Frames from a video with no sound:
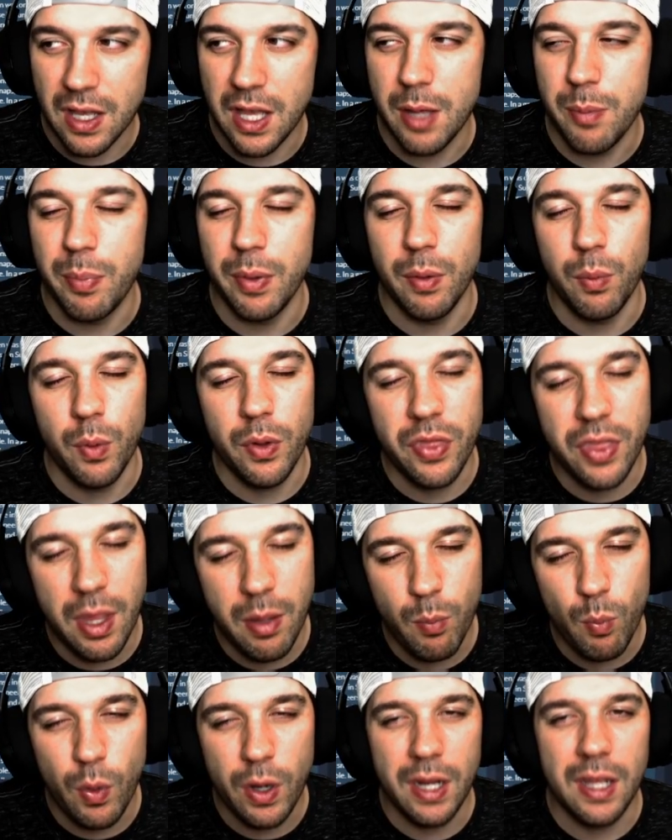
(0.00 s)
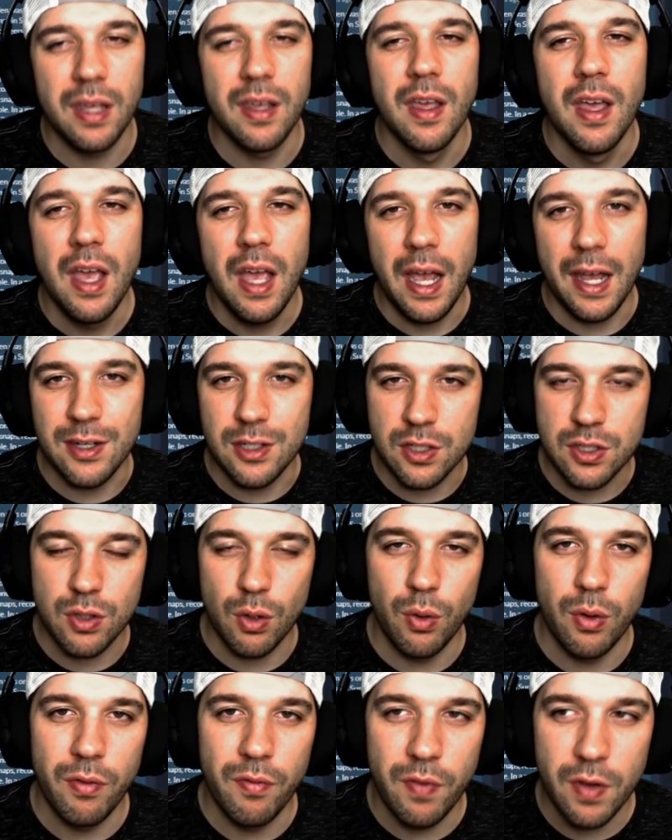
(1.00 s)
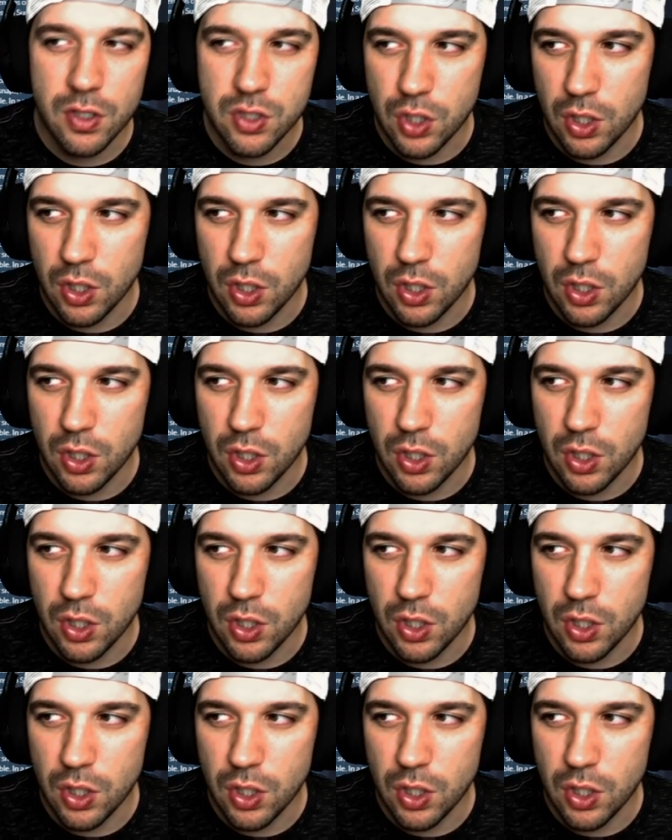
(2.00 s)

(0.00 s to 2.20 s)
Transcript: But with them winning, I just don't envision